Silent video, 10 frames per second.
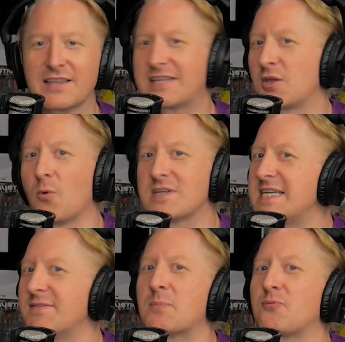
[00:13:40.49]
Like, there
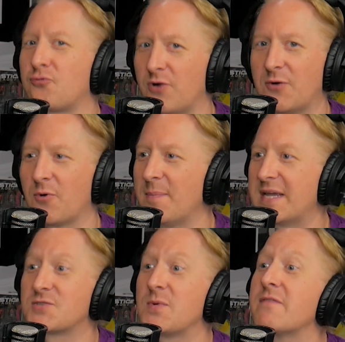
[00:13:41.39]
wasn't even a print run
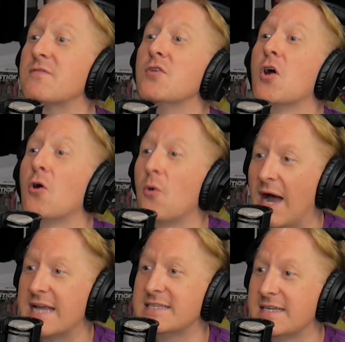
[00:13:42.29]
because we have no
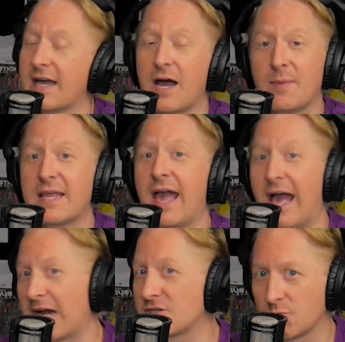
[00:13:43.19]
idea how many
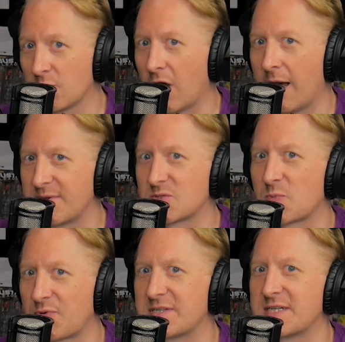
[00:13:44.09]
actual copies
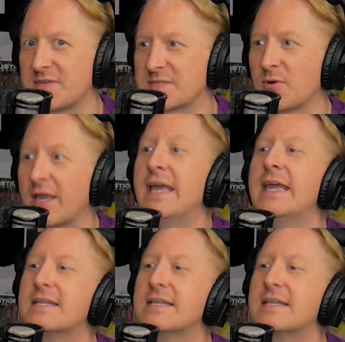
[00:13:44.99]
were printed of this book.